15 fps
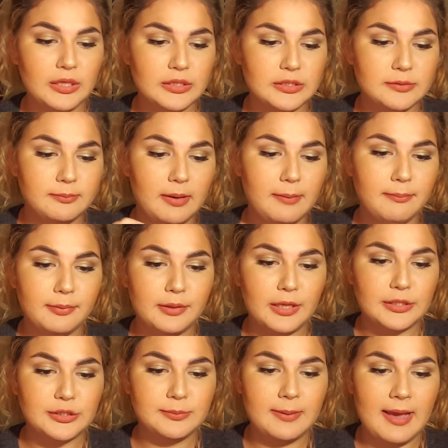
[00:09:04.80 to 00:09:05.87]
It's my
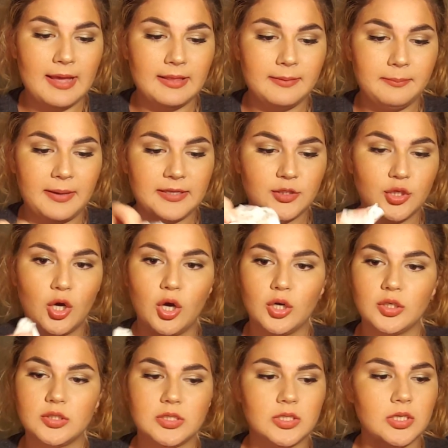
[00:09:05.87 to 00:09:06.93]
blush palette by
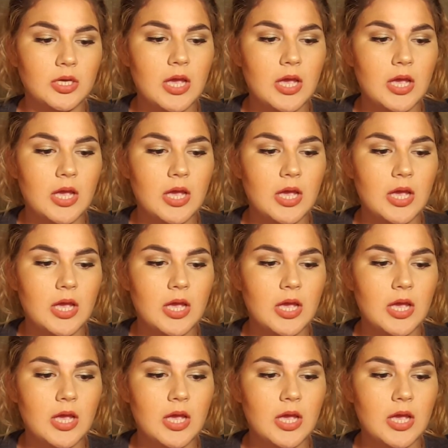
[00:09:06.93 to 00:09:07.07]
Tarte.